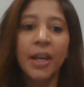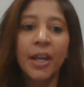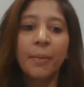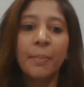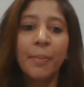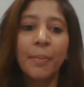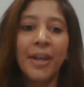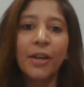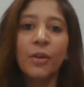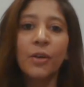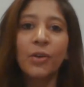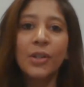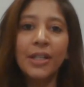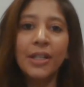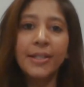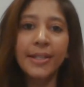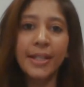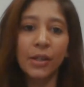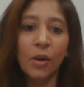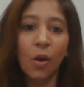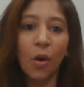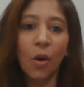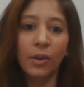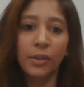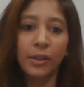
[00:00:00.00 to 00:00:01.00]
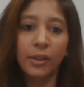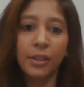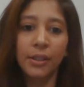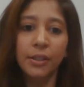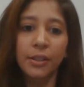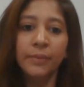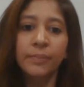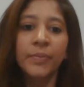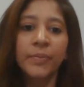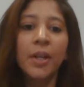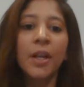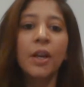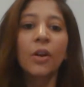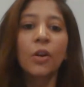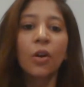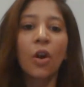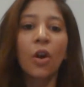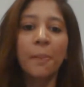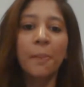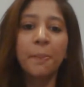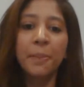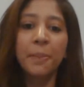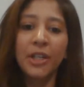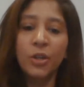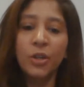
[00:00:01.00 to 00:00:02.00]
Mehul is an author,
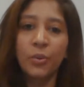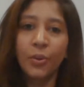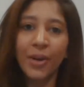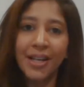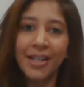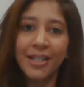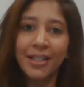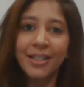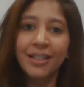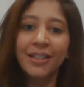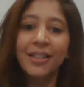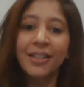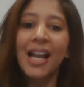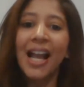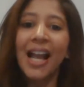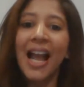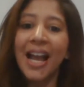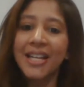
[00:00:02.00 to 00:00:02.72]
corporate trainer,